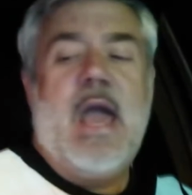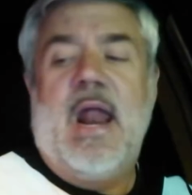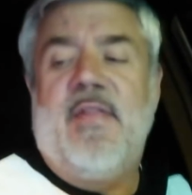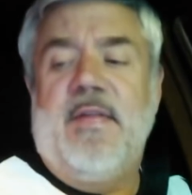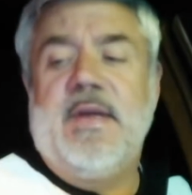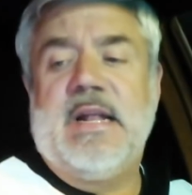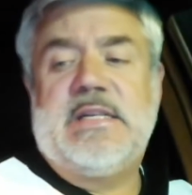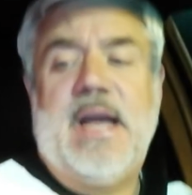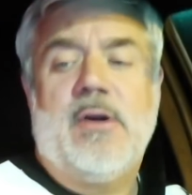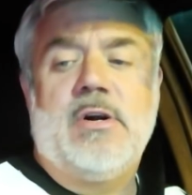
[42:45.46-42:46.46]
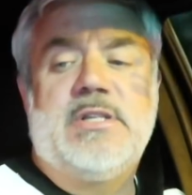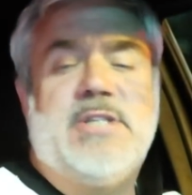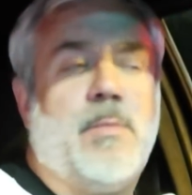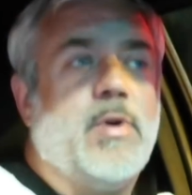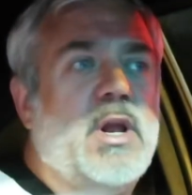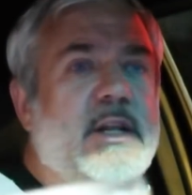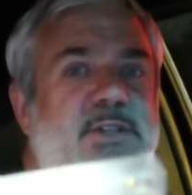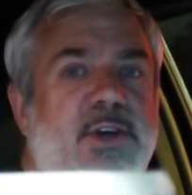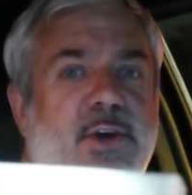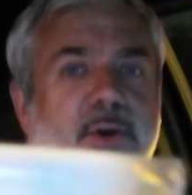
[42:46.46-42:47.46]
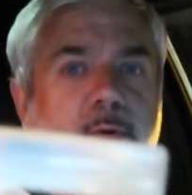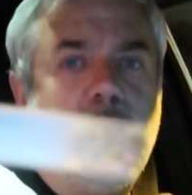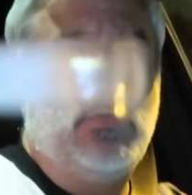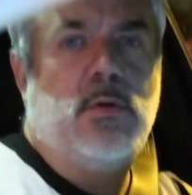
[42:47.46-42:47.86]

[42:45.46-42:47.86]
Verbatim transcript: And I think the container is so pretty, too.